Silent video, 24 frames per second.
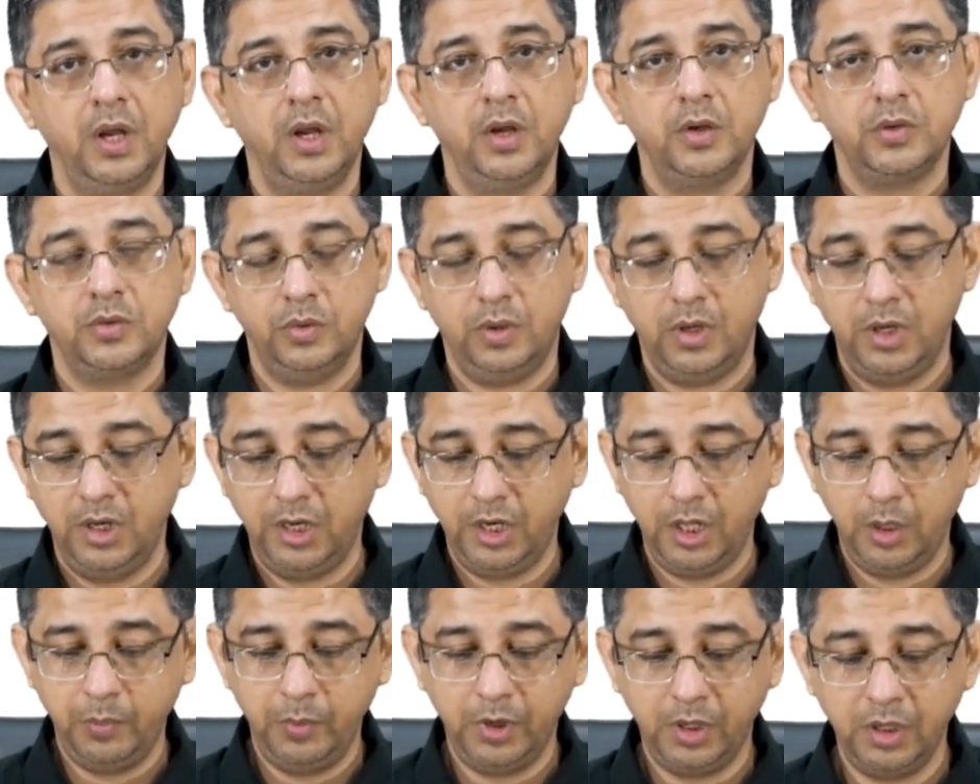So
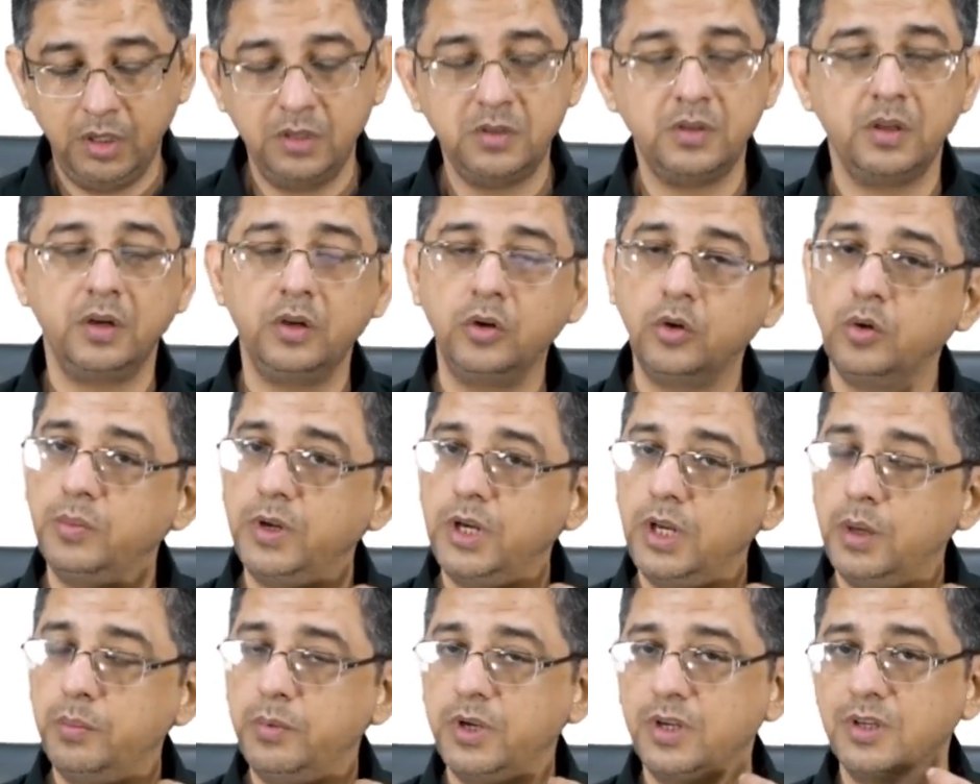ultimately,
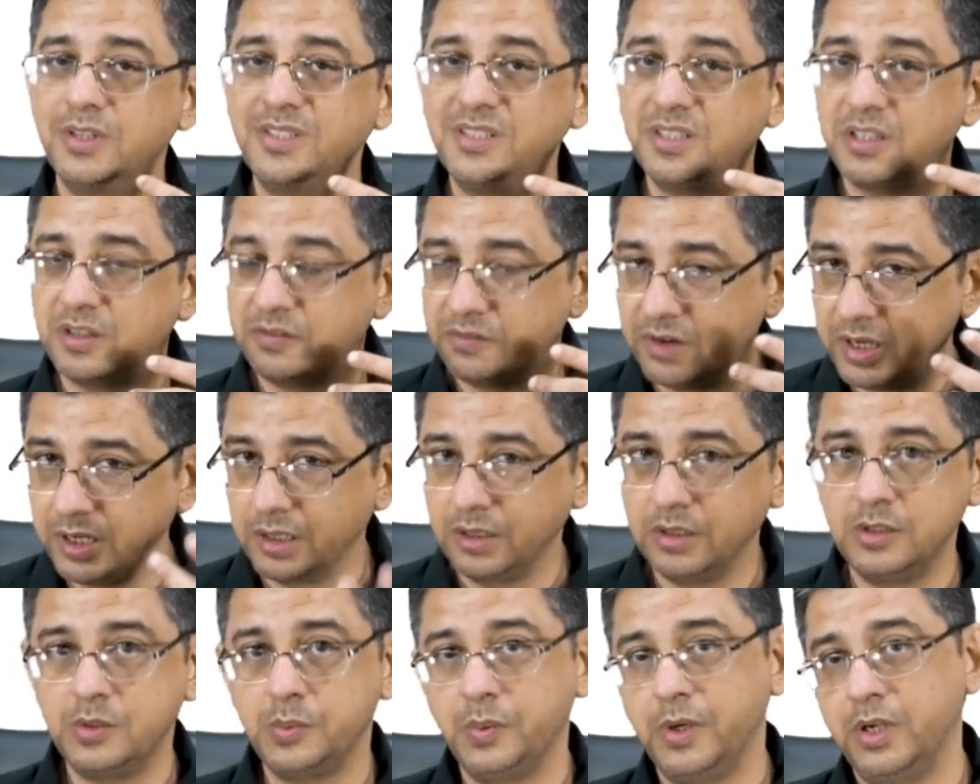syringomelia, because
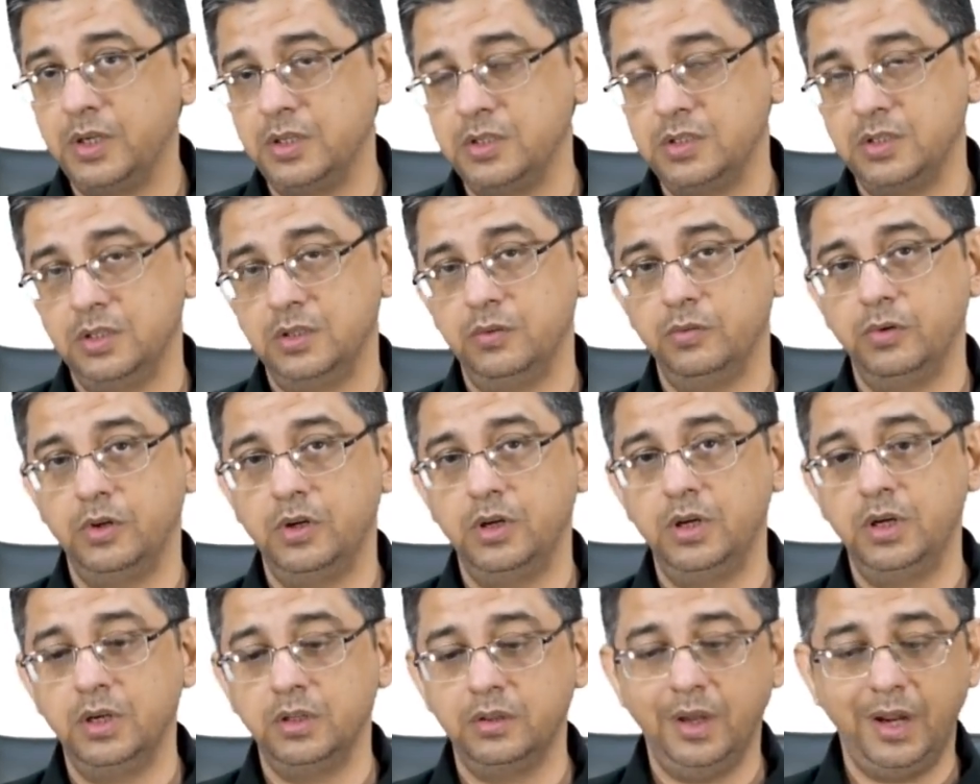cervical spine is
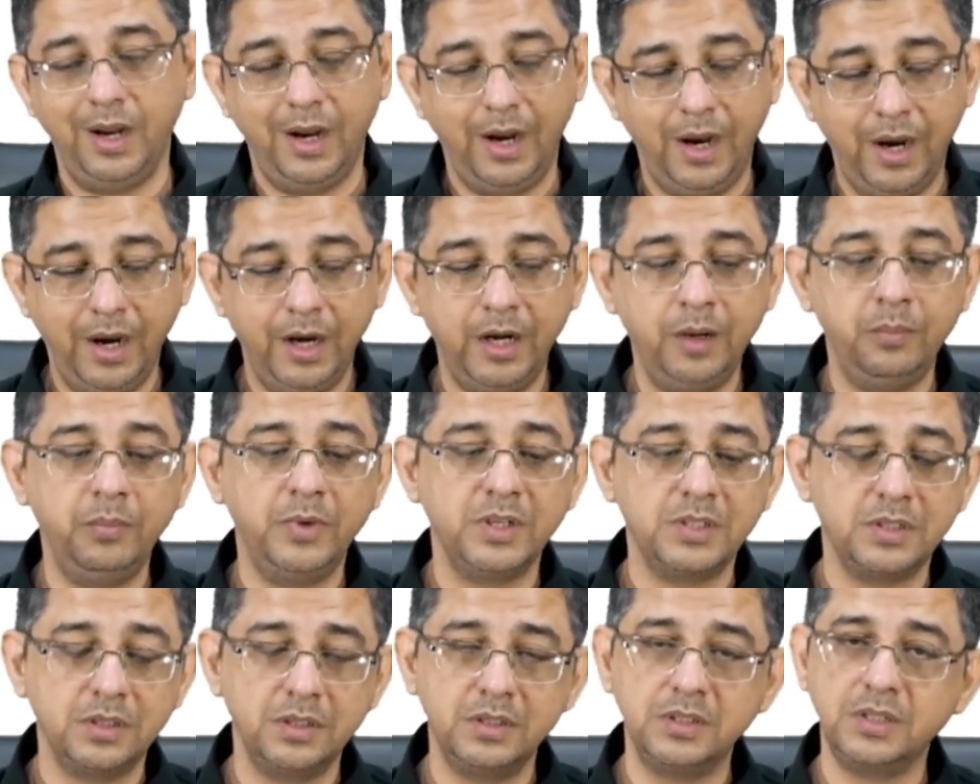involved, the hand
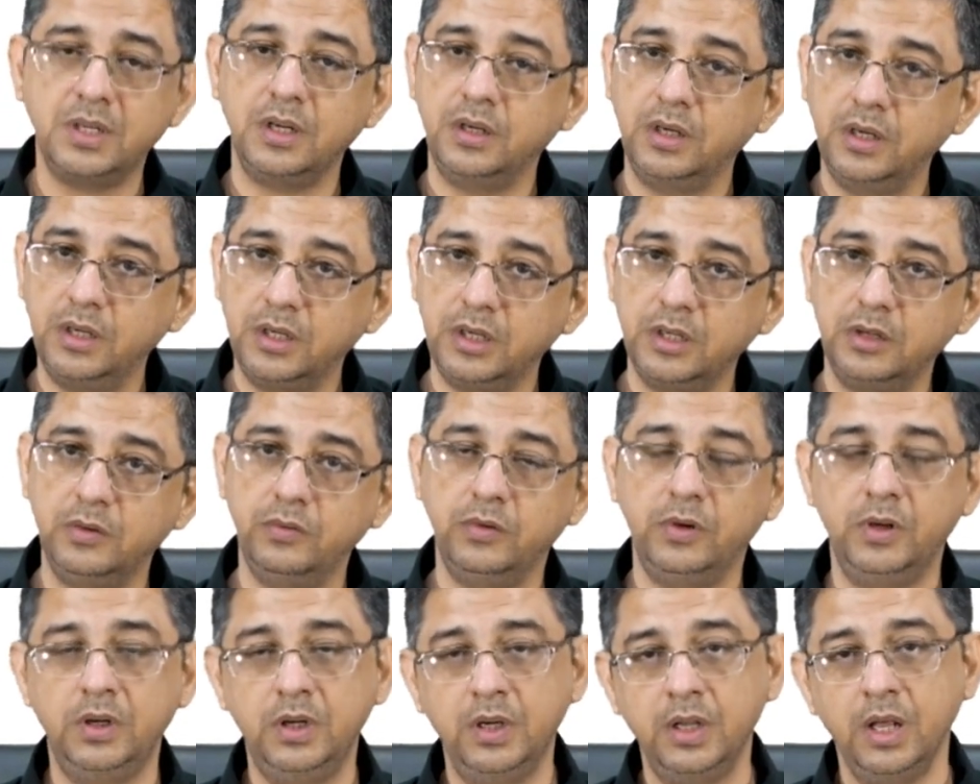muscles can get
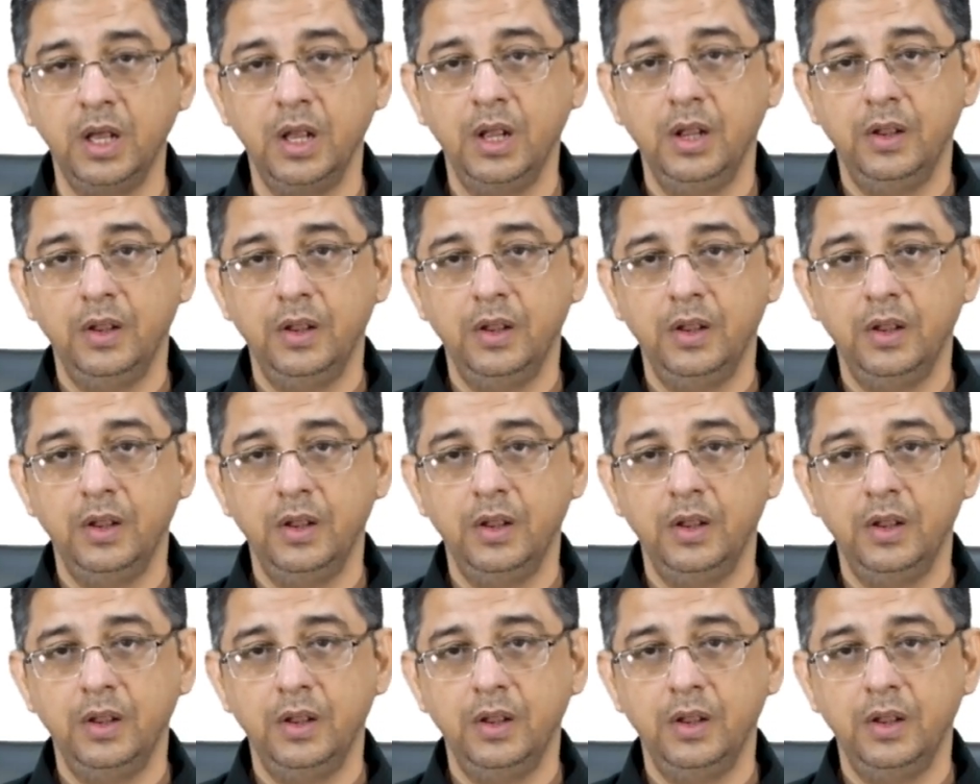involved.